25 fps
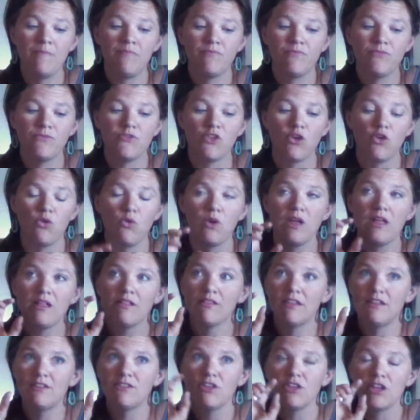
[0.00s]
So
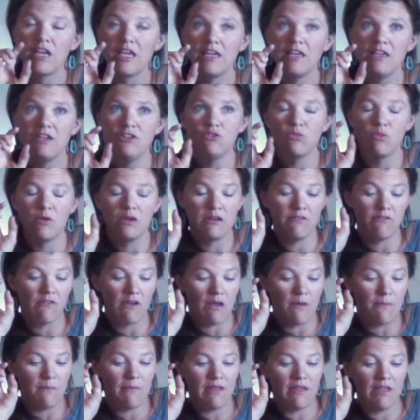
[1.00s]
let's look at each one of
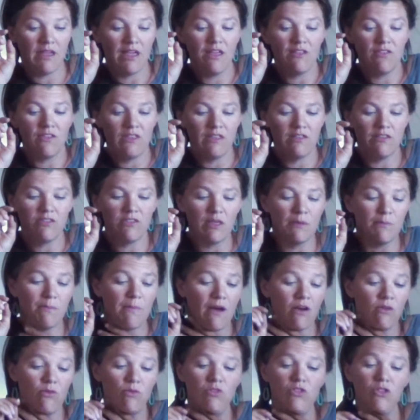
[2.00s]
them. And
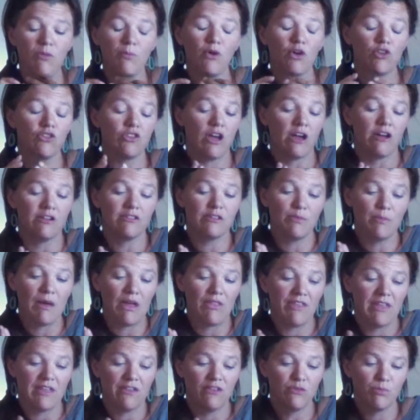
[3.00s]
the book talks
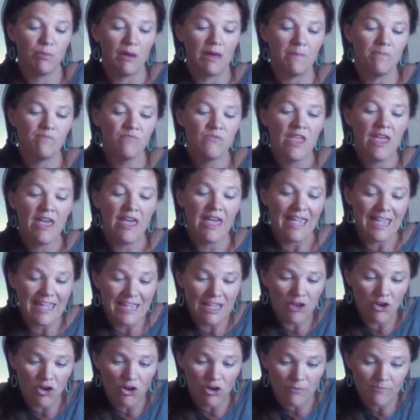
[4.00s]
about this, but
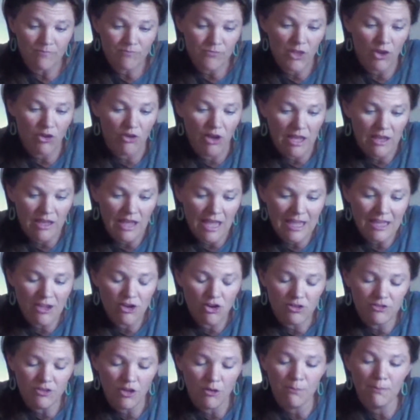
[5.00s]
anger. Okay, anger
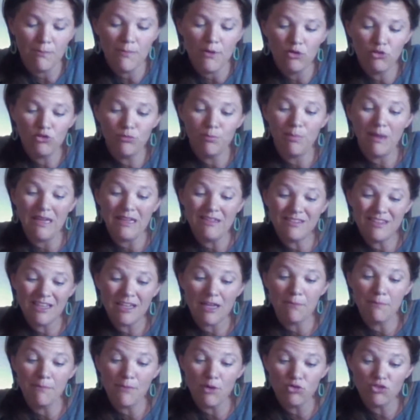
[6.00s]
is our most basic
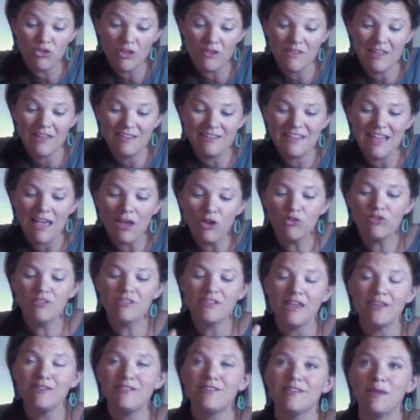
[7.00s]
emotion that tells
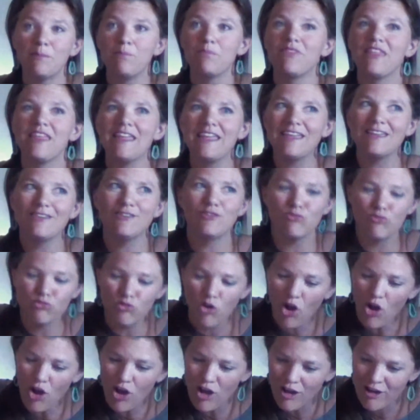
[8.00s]
us something is
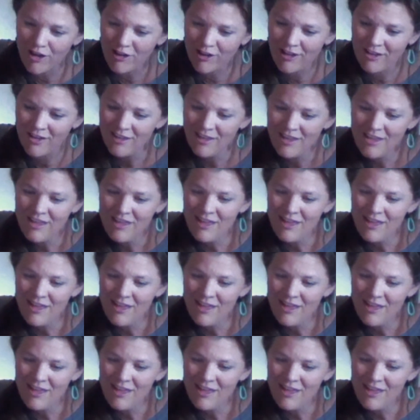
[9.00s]
wrong.